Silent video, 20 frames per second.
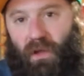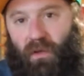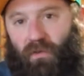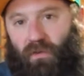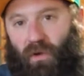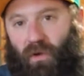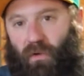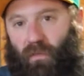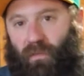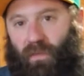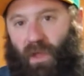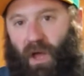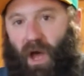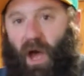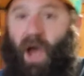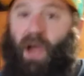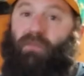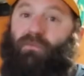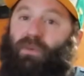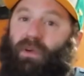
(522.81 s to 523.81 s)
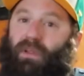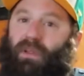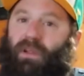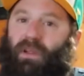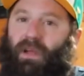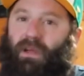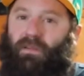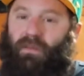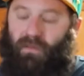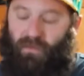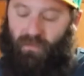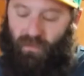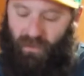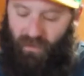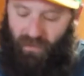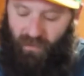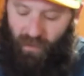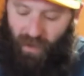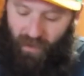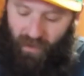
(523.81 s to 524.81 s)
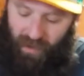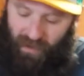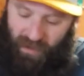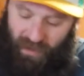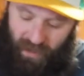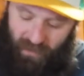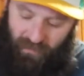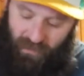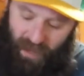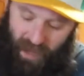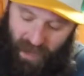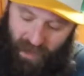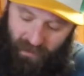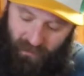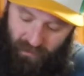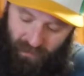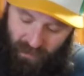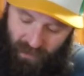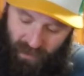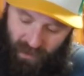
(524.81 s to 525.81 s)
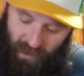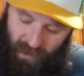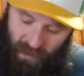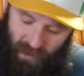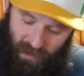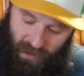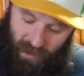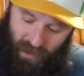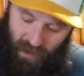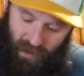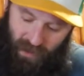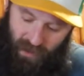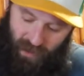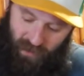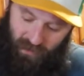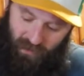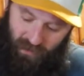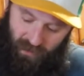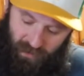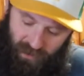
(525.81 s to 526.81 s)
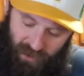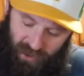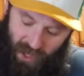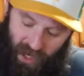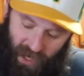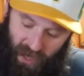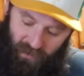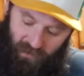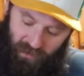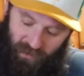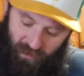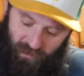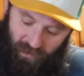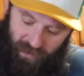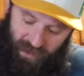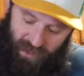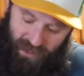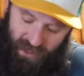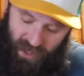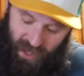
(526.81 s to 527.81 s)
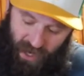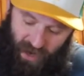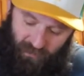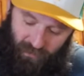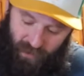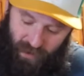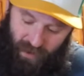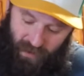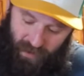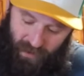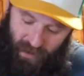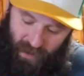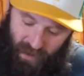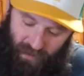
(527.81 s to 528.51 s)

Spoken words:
So I really like this one, so I like to give that a nice little shot to finish it off with.